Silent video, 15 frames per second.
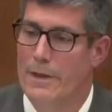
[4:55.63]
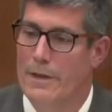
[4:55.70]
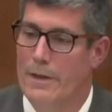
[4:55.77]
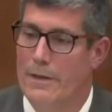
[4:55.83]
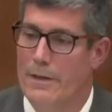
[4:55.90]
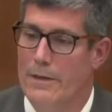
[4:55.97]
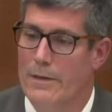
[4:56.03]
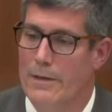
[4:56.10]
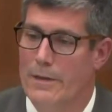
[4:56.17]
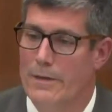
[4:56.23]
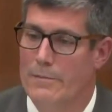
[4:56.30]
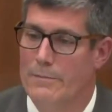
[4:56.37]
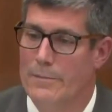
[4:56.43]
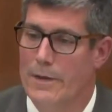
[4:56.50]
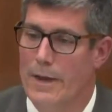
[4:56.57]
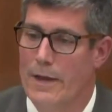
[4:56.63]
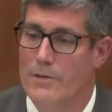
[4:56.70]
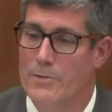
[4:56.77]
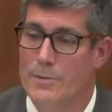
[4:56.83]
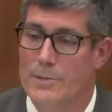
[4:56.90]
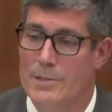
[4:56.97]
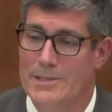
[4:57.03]
a
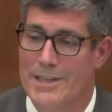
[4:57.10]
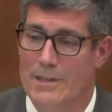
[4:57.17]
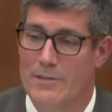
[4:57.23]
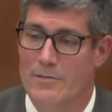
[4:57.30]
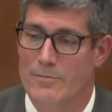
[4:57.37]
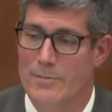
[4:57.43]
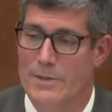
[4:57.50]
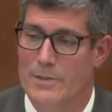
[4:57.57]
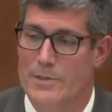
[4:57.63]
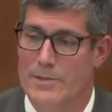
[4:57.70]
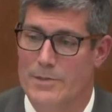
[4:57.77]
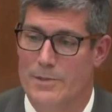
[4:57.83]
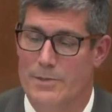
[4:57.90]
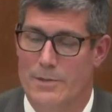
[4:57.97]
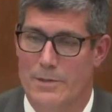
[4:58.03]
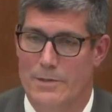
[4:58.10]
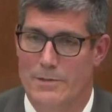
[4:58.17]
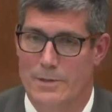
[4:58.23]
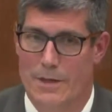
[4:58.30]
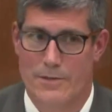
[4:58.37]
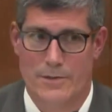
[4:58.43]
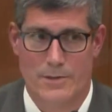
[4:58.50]
actual state of Minnesota
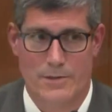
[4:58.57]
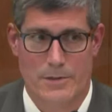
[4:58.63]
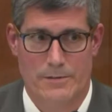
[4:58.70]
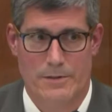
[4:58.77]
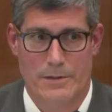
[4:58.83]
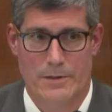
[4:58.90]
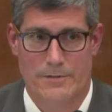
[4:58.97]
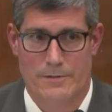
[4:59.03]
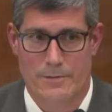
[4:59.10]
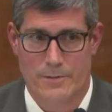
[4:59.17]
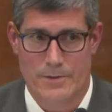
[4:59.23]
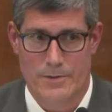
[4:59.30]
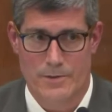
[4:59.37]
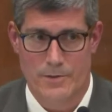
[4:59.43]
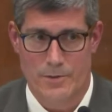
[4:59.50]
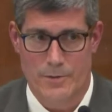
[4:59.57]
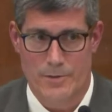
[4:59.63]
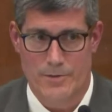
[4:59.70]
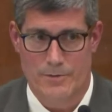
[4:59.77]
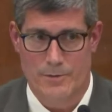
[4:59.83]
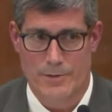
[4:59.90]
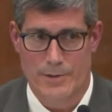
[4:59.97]
death certificate for Mr. George
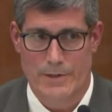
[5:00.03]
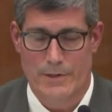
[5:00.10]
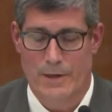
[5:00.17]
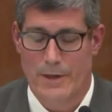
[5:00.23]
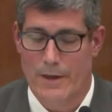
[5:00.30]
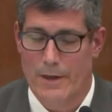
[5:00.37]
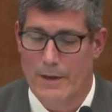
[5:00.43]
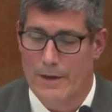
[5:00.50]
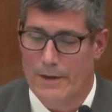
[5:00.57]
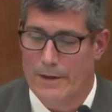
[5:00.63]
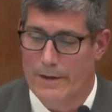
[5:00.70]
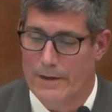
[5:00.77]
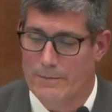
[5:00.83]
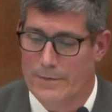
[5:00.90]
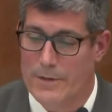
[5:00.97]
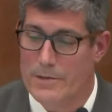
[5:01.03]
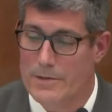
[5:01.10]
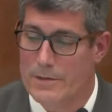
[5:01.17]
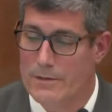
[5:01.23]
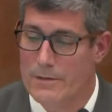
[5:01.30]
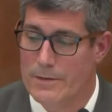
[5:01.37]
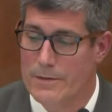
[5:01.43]
Floyd. These
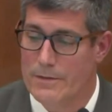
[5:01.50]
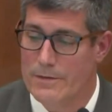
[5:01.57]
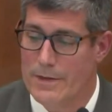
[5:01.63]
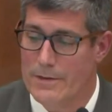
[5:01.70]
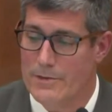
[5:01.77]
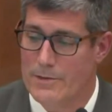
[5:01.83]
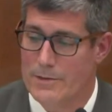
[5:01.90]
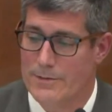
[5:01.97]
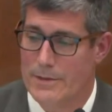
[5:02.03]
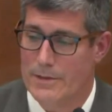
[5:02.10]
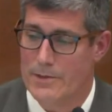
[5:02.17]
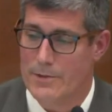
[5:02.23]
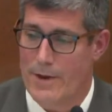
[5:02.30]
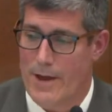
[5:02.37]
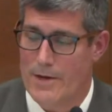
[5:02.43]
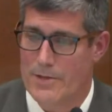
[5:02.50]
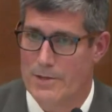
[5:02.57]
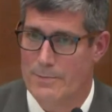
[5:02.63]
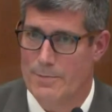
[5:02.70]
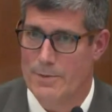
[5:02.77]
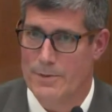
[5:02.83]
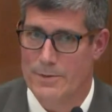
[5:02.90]
death certificates are actually
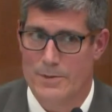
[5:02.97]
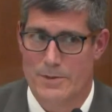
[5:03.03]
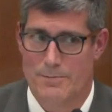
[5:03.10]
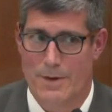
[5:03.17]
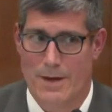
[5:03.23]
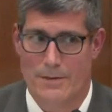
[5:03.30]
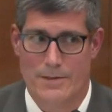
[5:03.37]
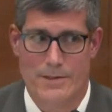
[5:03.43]
produced by the